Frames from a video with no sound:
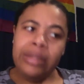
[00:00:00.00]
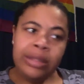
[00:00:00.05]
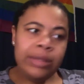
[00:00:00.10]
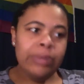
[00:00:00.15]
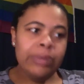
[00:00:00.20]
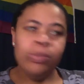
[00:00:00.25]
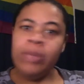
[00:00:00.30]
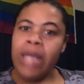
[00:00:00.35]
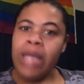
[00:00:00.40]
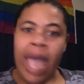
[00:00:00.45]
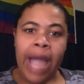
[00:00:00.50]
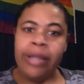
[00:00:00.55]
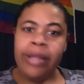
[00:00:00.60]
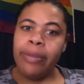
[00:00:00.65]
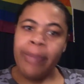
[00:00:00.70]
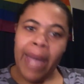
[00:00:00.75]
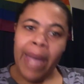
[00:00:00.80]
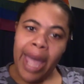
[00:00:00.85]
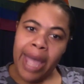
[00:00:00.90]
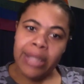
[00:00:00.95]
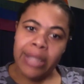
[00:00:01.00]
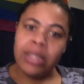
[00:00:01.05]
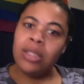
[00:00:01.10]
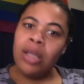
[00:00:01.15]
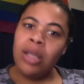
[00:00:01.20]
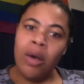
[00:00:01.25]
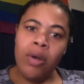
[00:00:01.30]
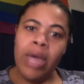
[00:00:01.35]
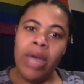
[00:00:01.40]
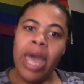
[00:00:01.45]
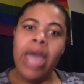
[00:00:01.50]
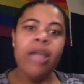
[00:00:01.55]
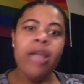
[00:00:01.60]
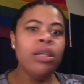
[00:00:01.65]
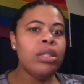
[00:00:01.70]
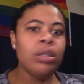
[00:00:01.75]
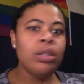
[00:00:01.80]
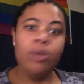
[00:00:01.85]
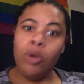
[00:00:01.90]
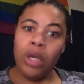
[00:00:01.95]
we ain't the best, okay?
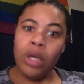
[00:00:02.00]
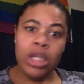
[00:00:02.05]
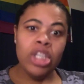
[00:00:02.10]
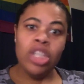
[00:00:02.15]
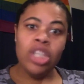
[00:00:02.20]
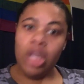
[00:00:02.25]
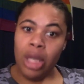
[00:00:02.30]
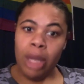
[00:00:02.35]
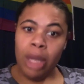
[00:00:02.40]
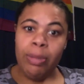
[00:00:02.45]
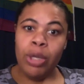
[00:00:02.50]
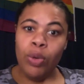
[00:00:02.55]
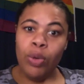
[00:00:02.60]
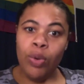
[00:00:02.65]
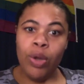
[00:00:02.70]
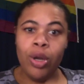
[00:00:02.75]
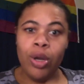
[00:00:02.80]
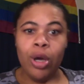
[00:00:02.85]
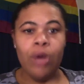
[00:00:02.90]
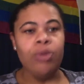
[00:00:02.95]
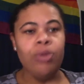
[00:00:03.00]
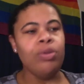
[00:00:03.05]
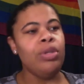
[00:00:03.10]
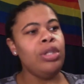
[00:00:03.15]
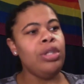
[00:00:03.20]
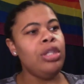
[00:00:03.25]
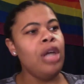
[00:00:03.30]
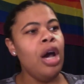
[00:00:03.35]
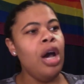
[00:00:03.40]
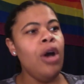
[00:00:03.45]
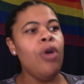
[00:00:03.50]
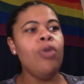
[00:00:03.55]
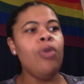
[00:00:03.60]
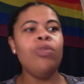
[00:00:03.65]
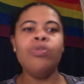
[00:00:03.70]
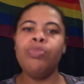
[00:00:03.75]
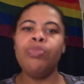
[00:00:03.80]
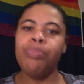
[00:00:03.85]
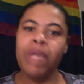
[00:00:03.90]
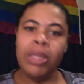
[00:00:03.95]
So crooked shit that be going on. So
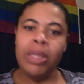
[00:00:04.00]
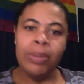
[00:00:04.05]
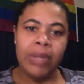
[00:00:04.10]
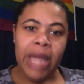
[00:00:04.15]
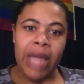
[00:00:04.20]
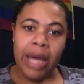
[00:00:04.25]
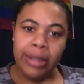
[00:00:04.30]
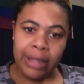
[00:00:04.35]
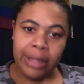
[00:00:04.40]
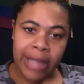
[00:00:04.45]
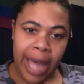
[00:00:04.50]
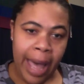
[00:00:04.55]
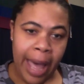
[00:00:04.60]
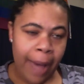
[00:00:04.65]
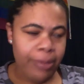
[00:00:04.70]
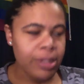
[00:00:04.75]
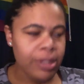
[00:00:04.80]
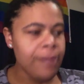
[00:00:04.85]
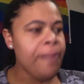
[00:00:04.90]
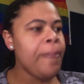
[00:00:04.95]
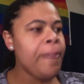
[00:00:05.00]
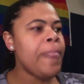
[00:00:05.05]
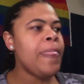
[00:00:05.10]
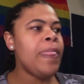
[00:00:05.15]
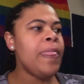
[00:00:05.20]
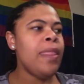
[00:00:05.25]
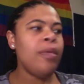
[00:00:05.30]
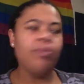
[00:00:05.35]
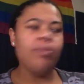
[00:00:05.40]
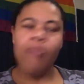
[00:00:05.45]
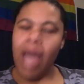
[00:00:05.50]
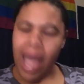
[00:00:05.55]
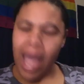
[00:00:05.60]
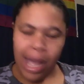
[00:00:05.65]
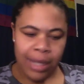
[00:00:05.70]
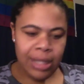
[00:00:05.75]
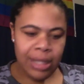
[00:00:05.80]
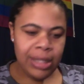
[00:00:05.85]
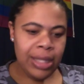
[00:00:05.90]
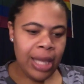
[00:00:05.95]
people doubt the cops.
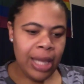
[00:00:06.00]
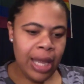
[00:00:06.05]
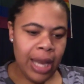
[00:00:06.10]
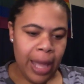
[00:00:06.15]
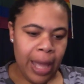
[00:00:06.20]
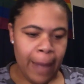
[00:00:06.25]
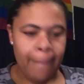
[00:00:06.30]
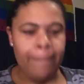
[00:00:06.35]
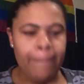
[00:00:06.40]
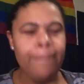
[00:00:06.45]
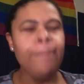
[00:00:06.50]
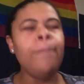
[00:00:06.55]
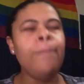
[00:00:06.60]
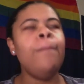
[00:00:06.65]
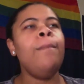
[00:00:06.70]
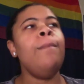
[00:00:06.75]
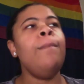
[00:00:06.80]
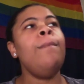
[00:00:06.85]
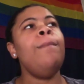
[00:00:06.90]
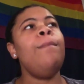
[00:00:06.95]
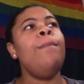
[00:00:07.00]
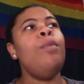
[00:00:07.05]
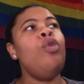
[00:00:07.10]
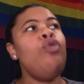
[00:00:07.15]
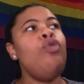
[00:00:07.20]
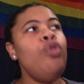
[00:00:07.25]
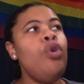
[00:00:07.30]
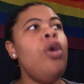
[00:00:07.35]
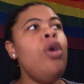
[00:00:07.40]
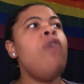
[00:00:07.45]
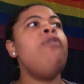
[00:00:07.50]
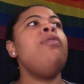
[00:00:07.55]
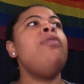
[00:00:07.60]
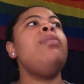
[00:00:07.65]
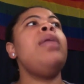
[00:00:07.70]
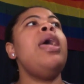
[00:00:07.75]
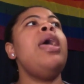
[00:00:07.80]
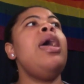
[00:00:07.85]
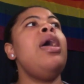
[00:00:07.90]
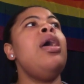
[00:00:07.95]
I understand that. Moving on from
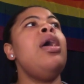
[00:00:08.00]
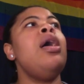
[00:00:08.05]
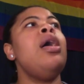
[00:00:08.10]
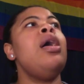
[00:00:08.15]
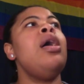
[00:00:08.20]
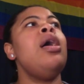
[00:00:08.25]
that,